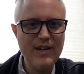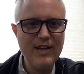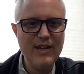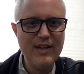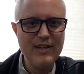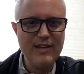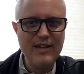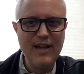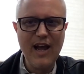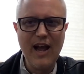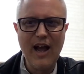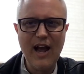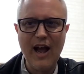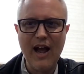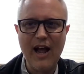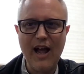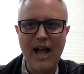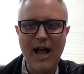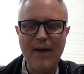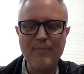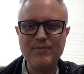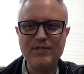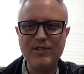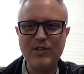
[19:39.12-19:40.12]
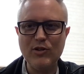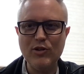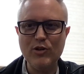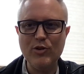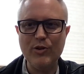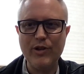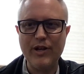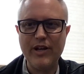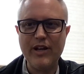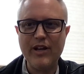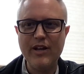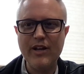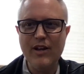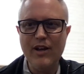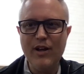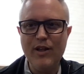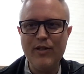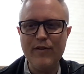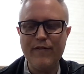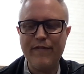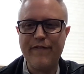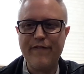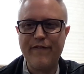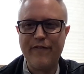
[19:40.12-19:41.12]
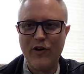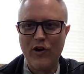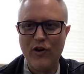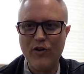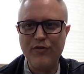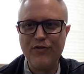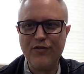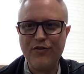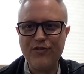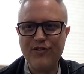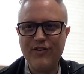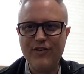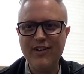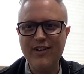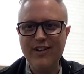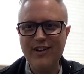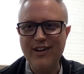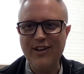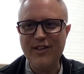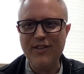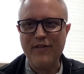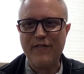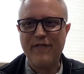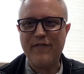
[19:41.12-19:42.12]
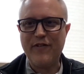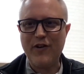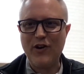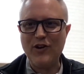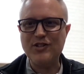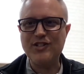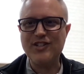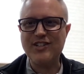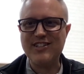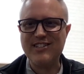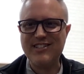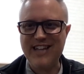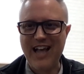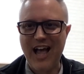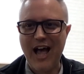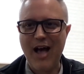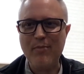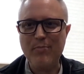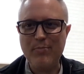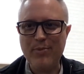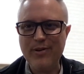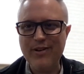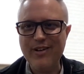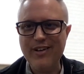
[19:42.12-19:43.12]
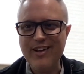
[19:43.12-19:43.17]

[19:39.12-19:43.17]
Yeah, absolutely. The first the first step